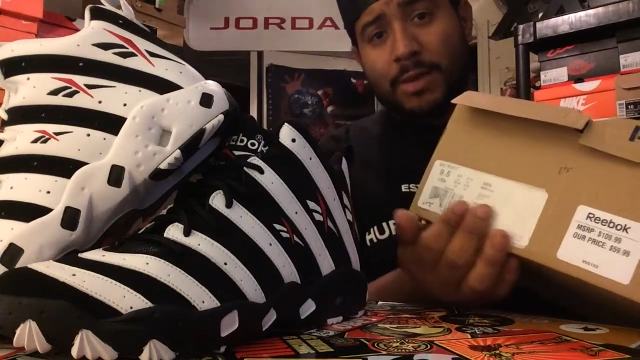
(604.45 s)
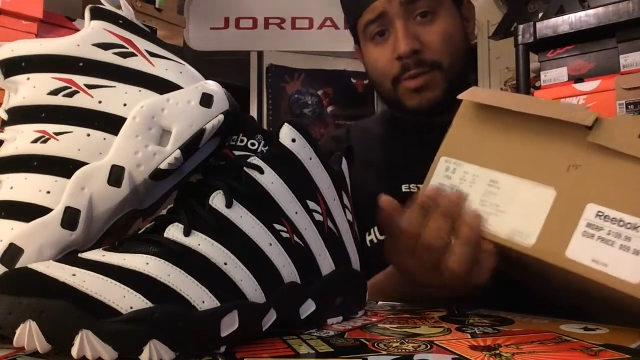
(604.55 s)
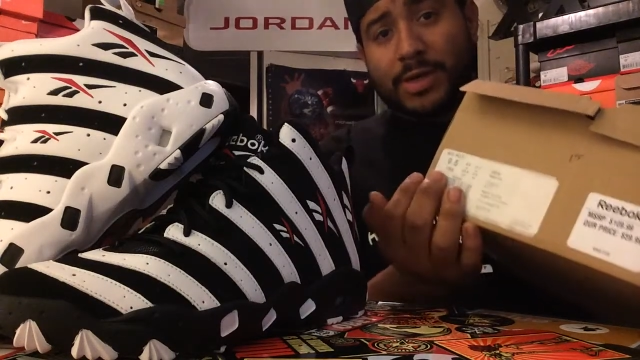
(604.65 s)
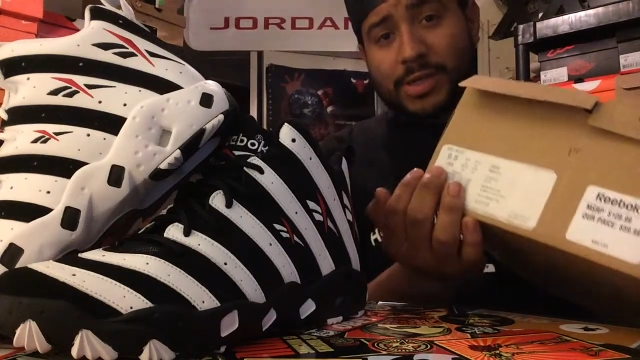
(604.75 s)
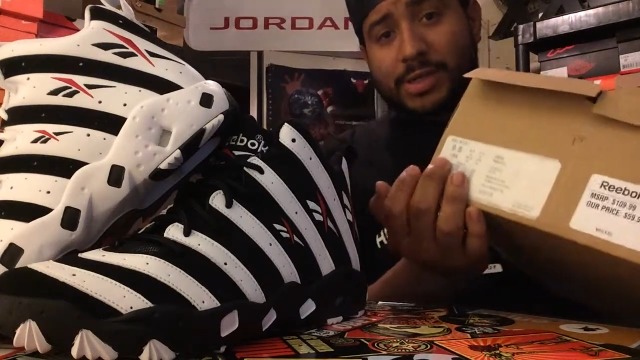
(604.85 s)

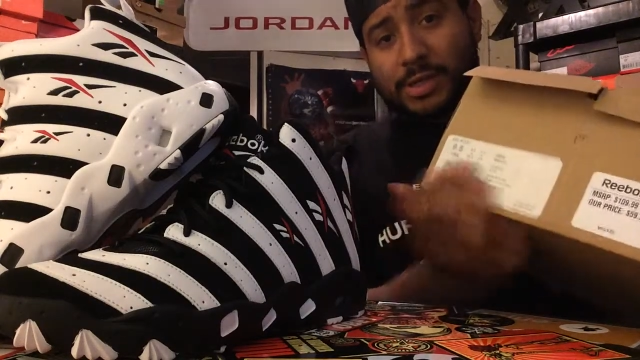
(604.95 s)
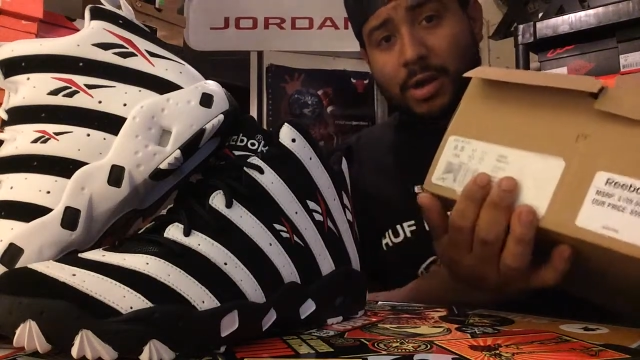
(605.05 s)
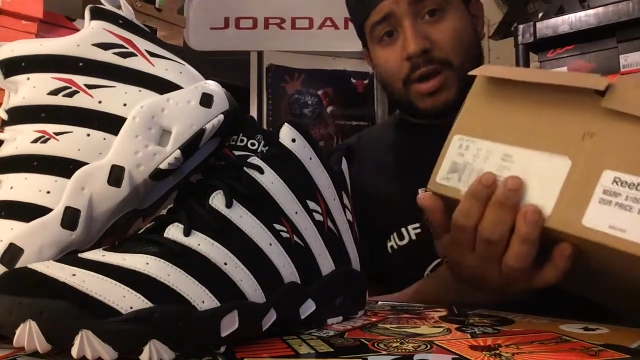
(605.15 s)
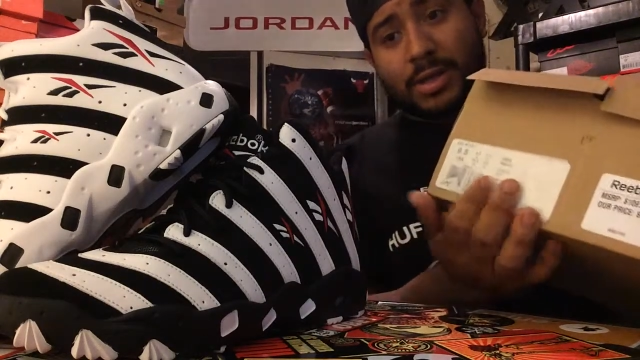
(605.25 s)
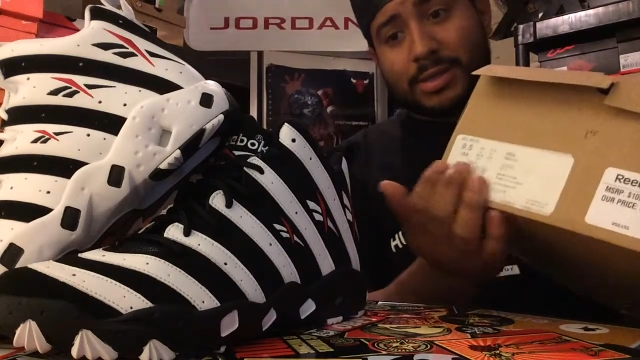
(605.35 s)
which
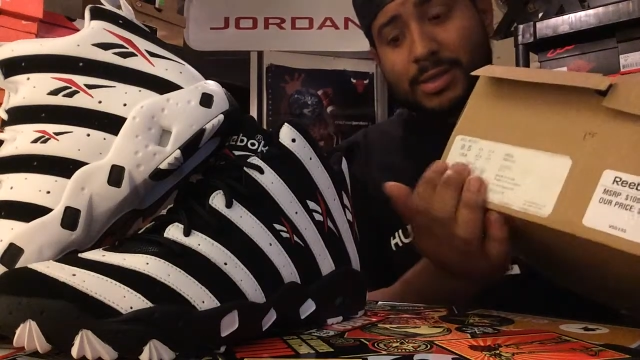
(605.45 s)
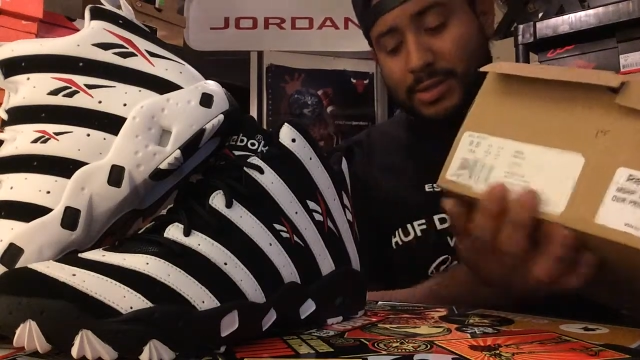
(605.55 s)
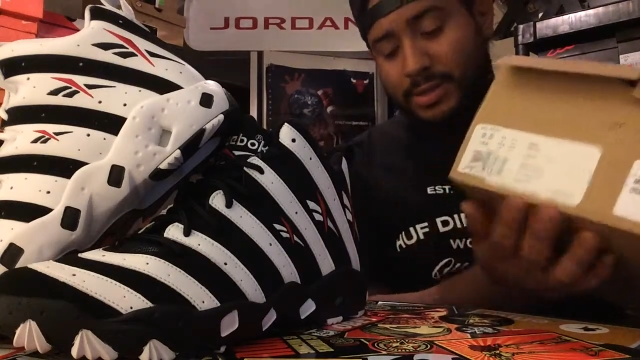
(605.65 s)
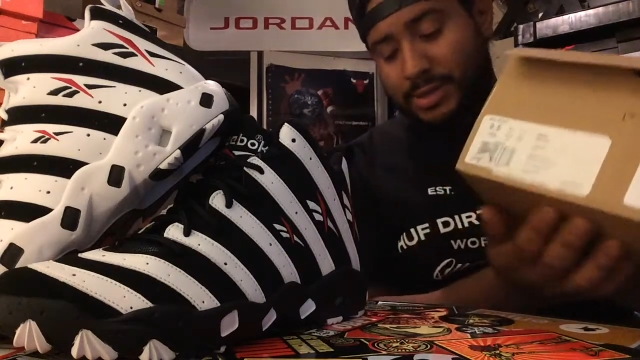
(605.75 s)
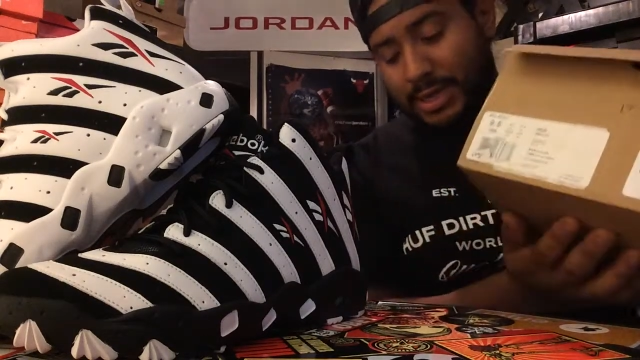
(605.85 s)

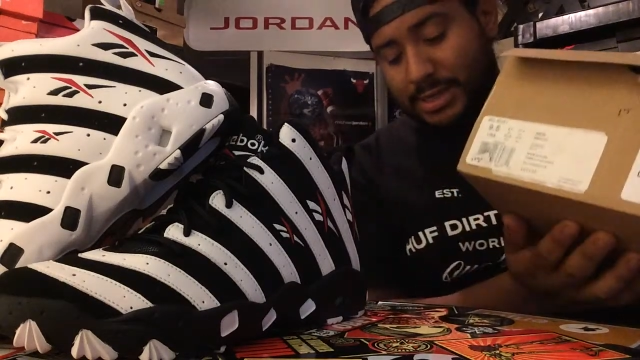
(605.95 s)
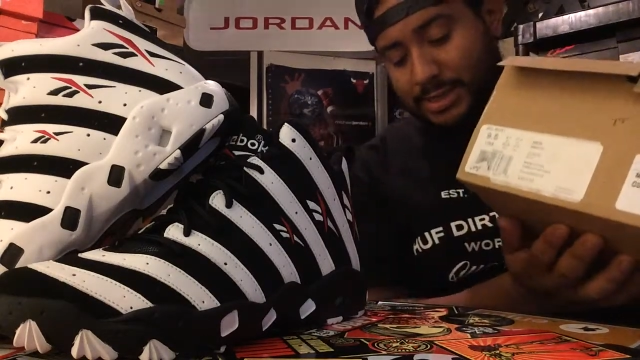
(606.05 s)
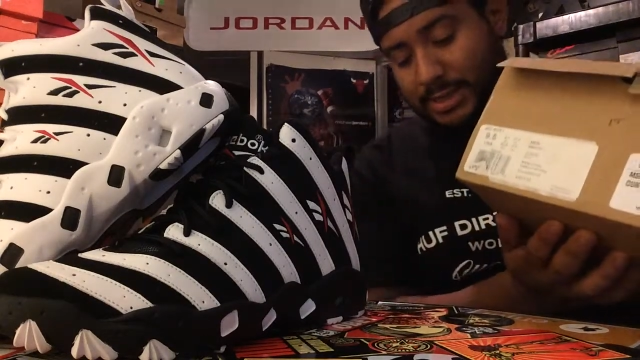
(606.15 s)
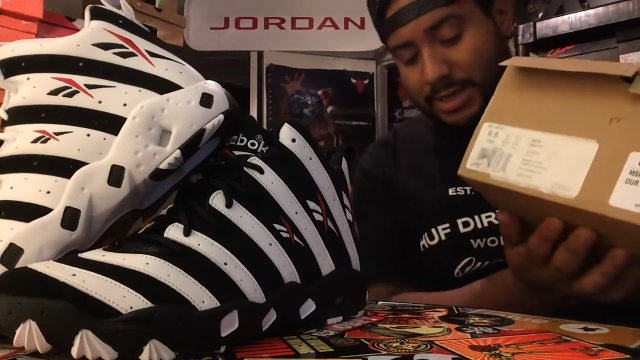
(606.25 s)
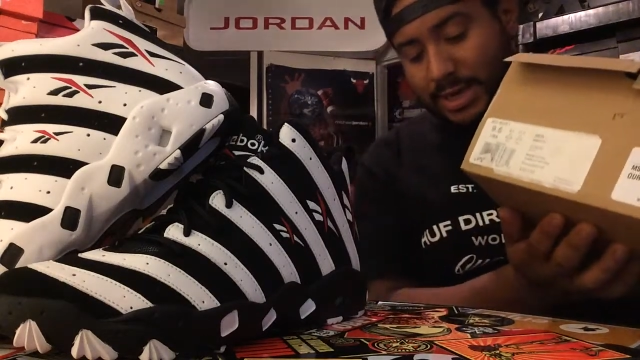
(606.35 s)

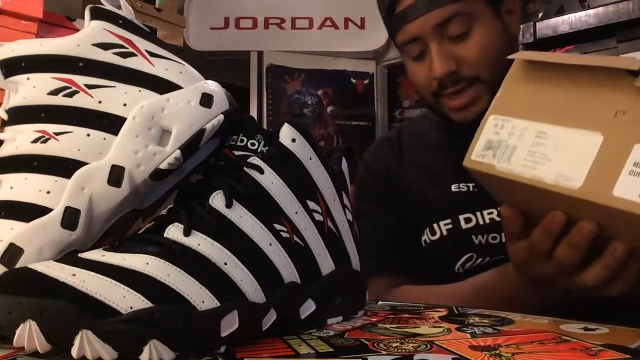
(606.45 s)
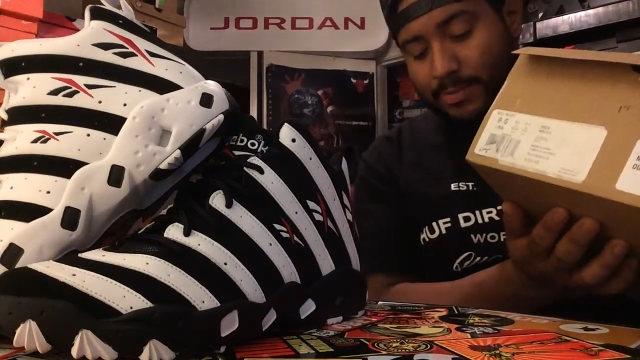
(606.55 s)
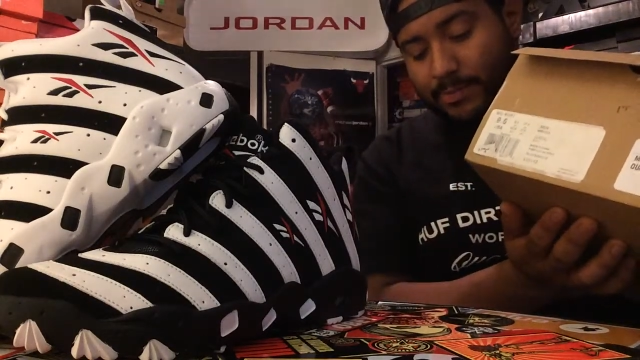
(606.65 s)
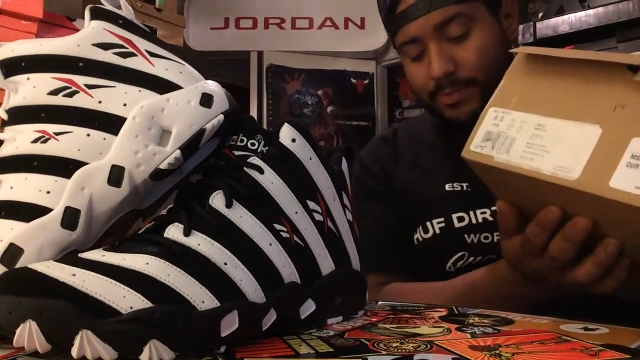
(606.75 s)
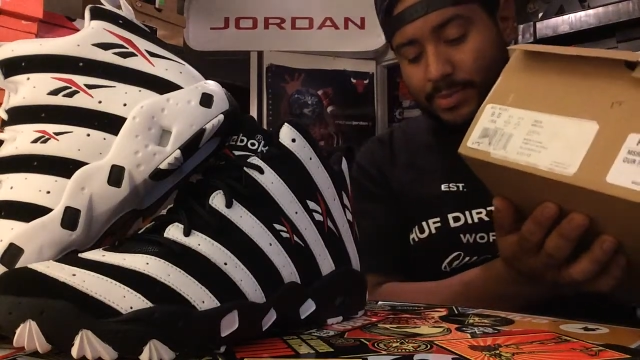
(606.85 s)
says
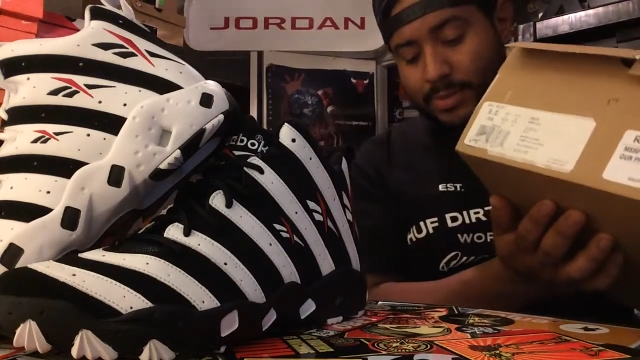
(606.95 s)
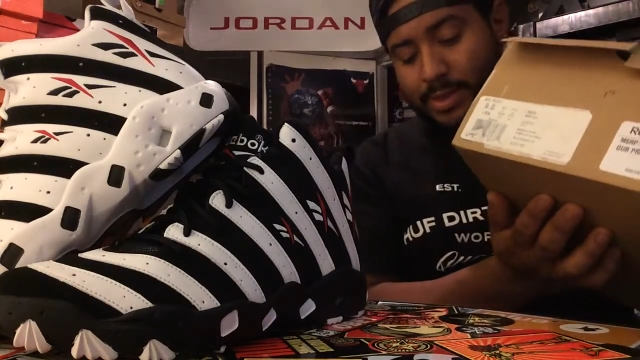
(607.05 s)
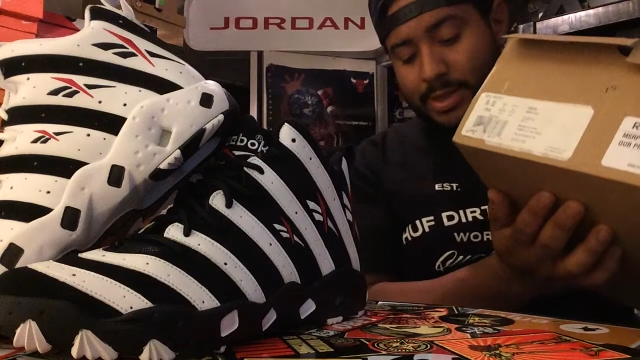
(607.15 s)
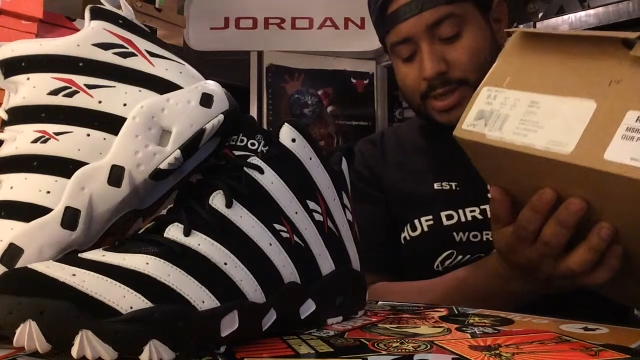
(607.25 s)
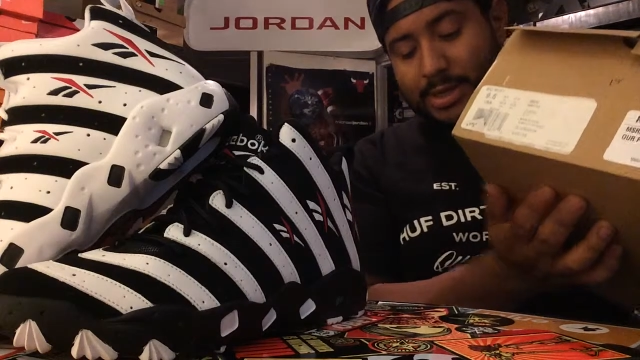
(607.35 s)
the
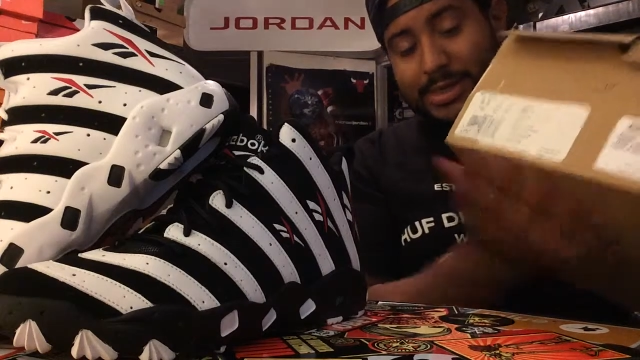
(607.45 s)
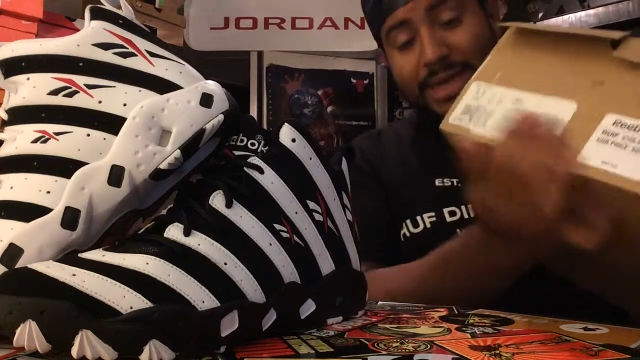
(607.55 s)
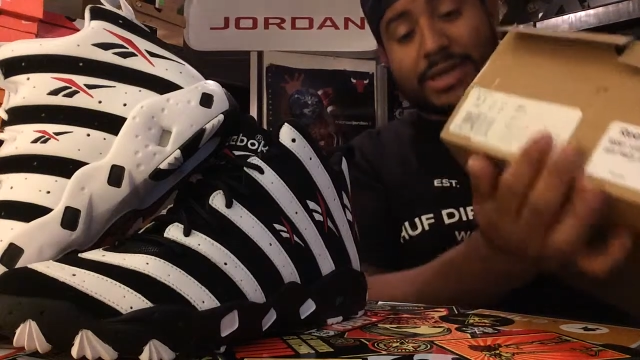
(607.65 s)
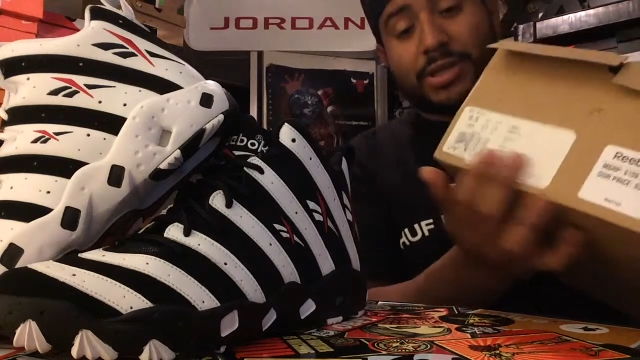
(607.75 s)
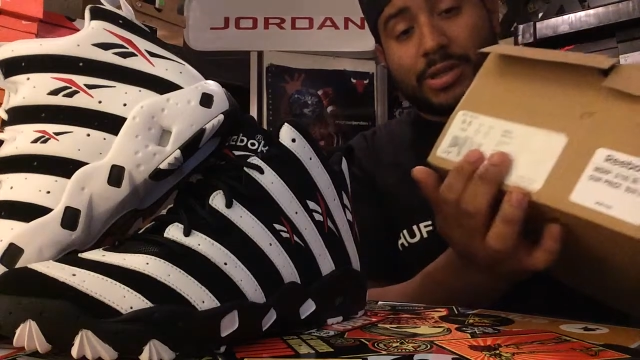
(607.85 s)

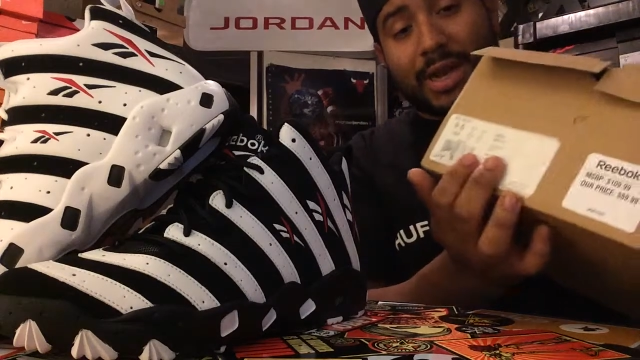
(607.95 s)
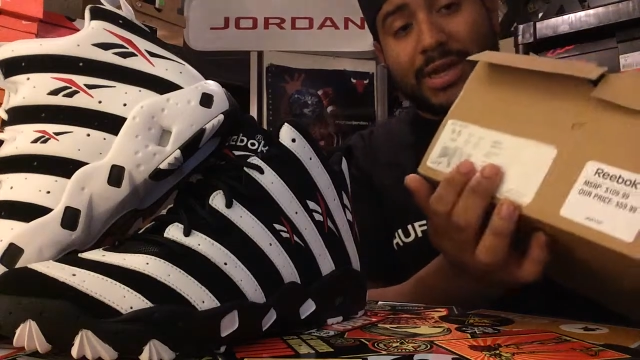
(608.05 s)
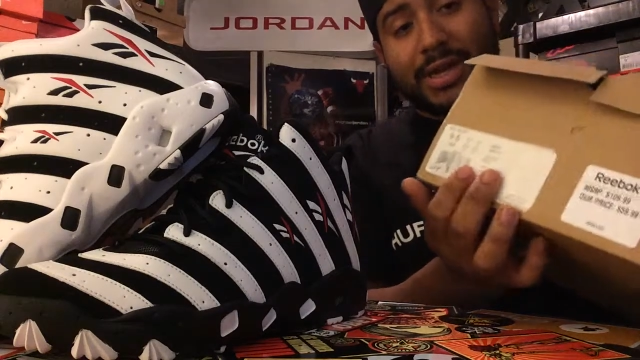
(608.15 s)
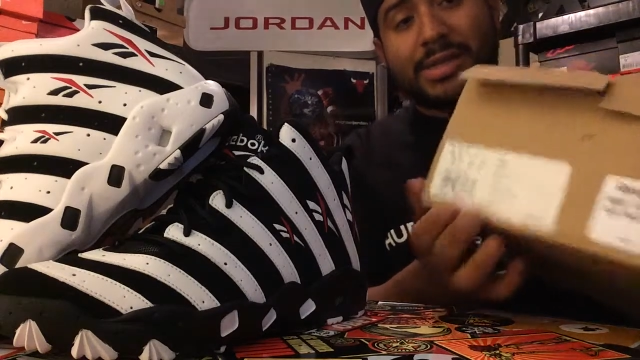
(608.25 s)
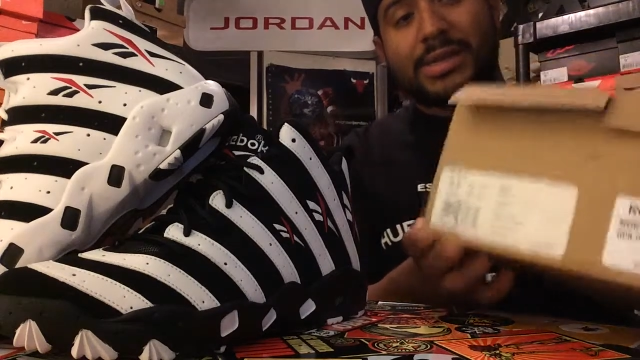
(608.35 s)
Tech
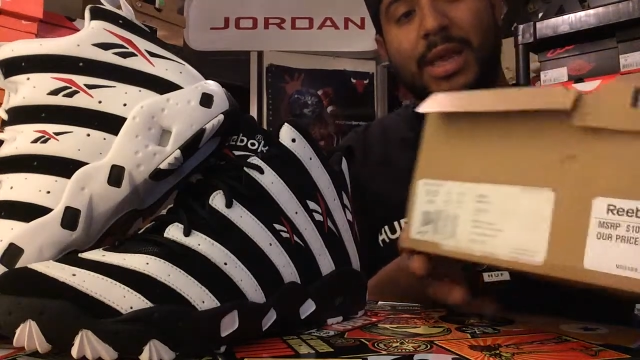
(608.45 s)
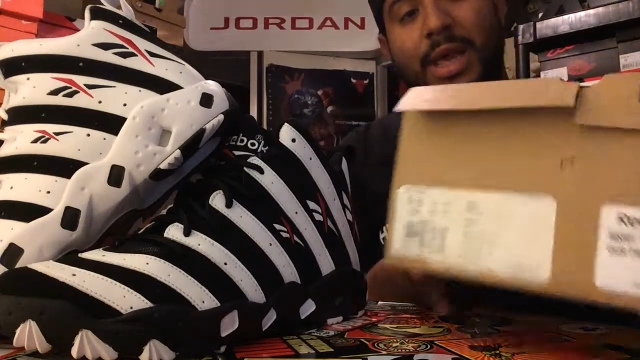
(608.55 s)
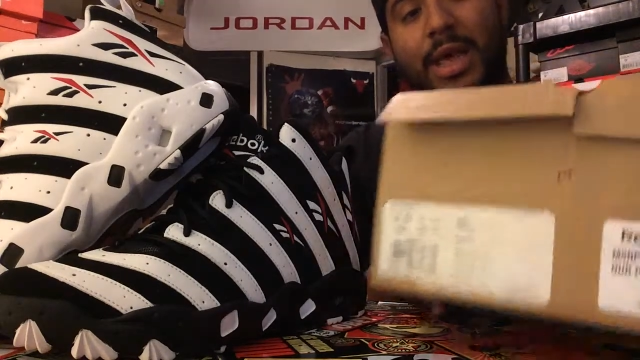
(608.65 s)
90s.